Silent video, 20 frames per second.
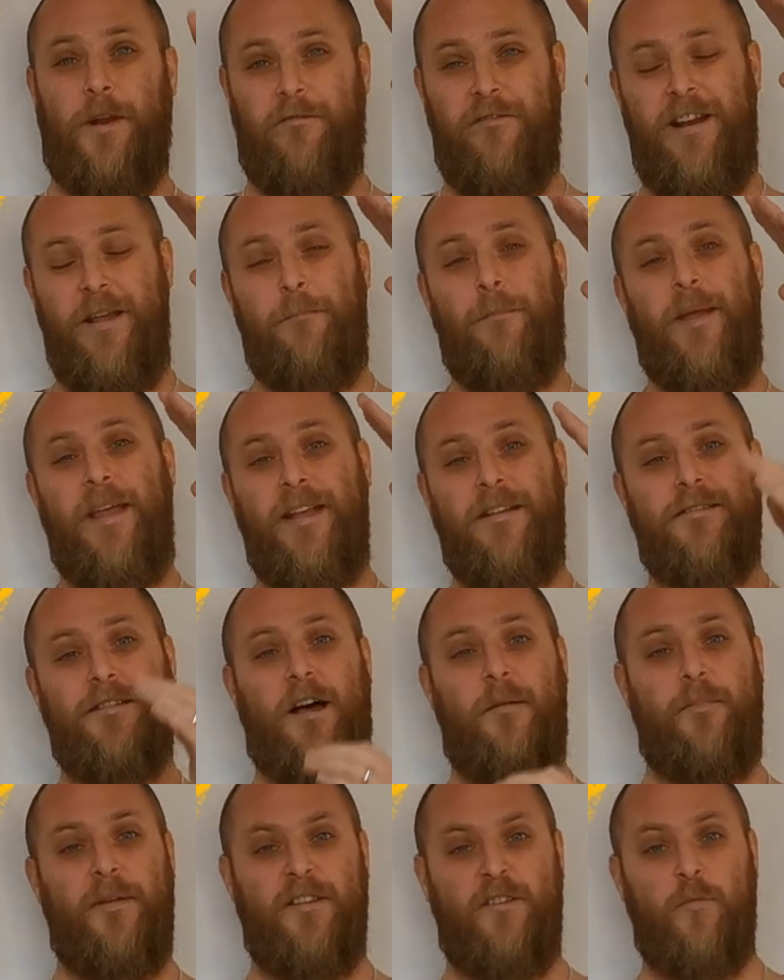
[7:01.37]
really peaks
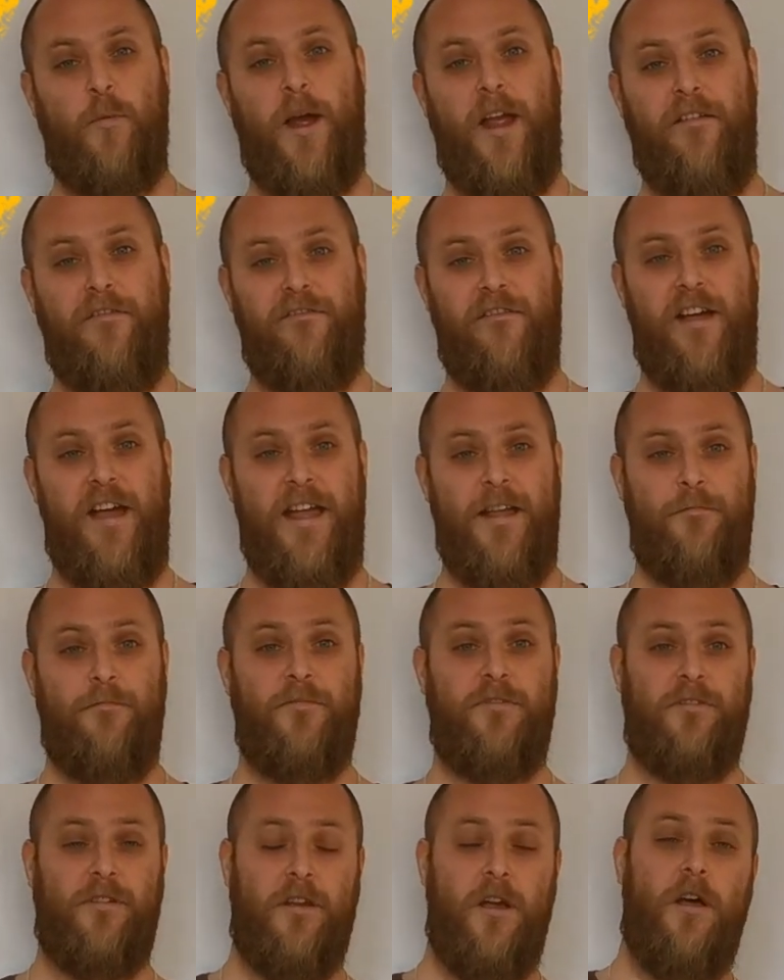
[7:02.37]
up into wave
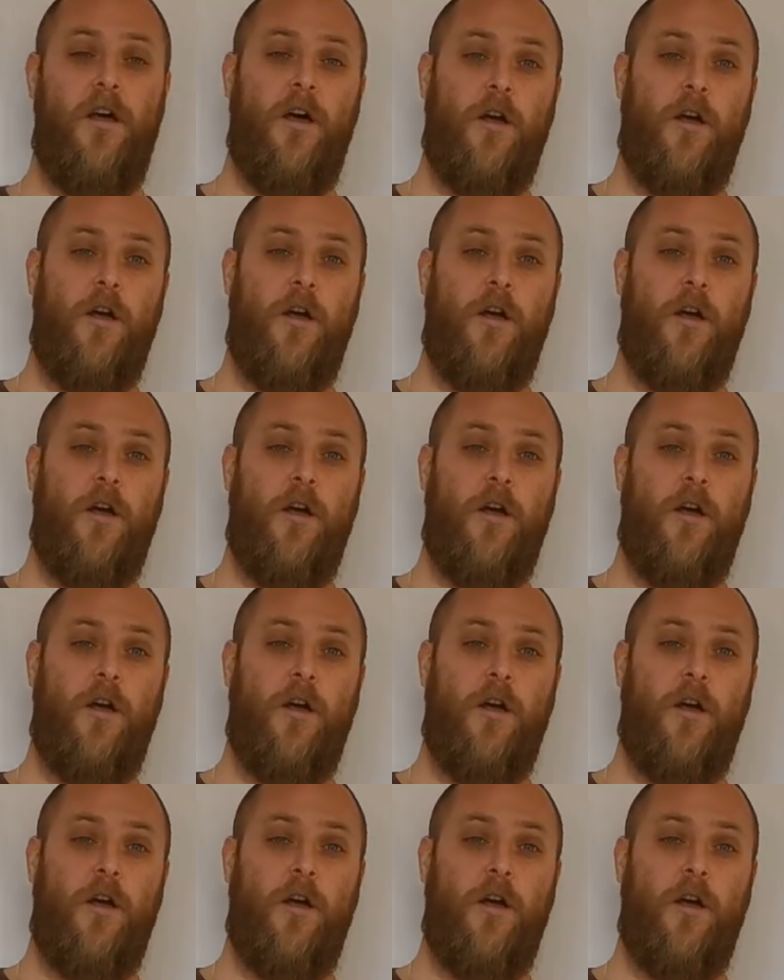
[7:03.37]
frames.